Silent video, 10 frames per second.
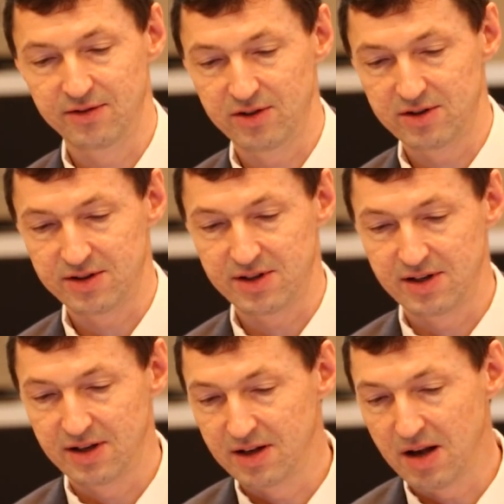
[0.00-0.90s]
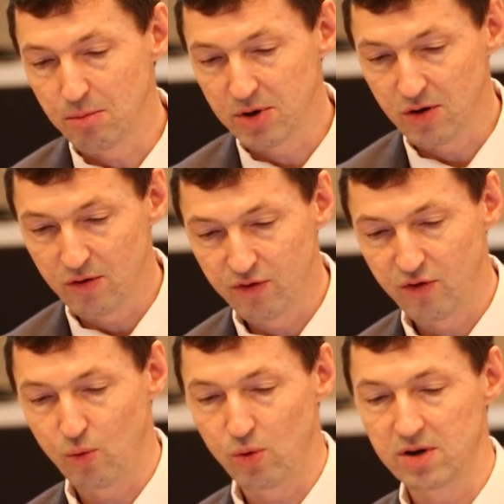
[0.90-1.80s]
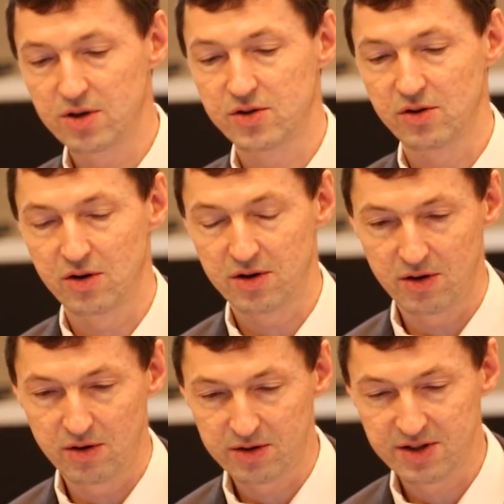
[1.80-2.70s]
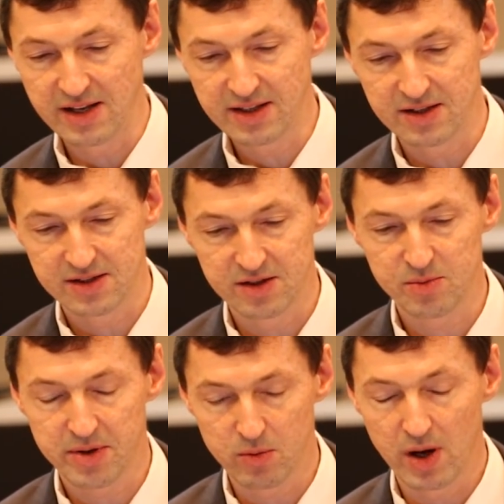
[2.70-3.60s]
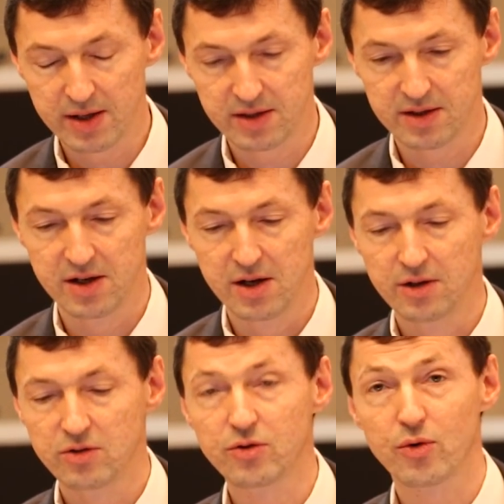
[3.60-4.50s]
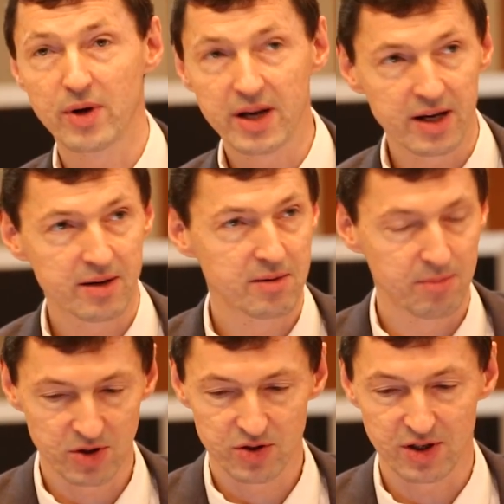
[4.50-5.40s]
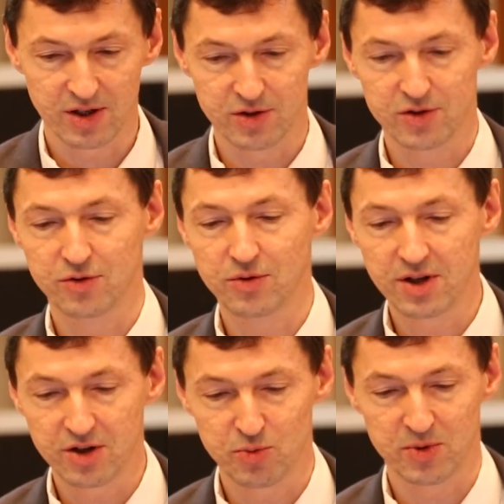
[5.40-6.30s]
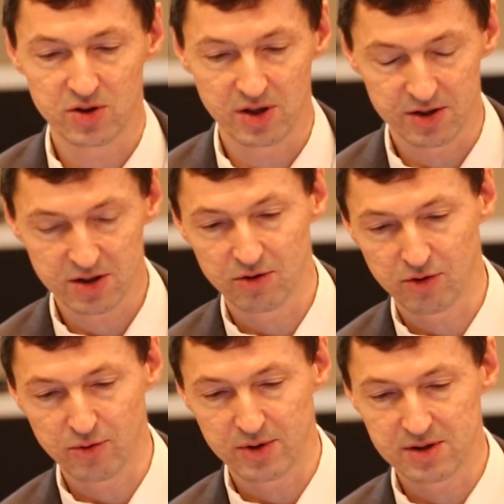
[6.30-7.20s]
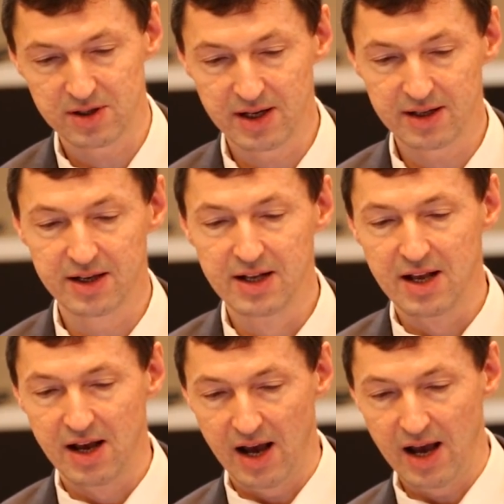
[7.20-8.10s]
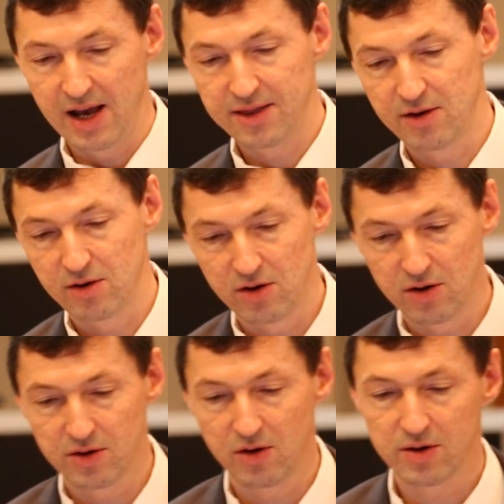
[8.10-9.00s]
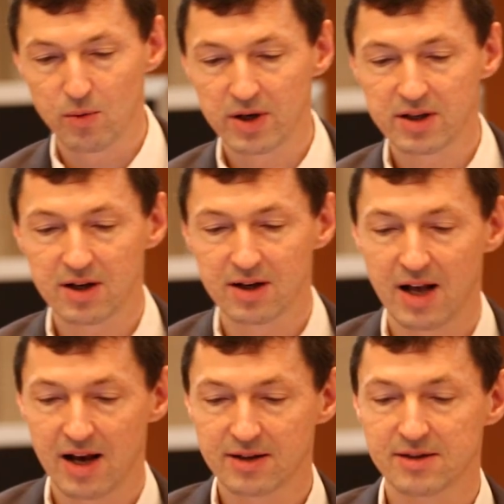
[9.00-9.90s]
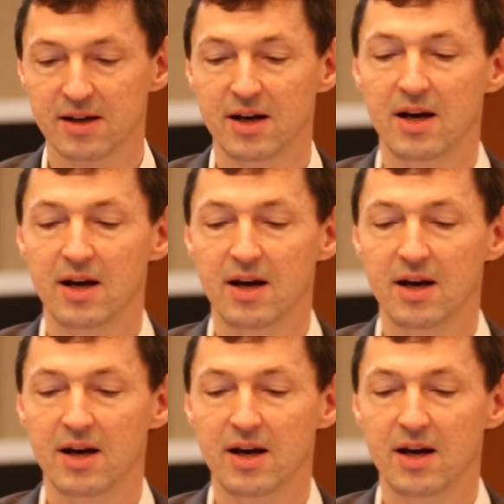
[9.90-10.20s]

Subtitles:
there's a number of words or sentences provided to train machines, to teach machines how to translate. And on the vertical axis,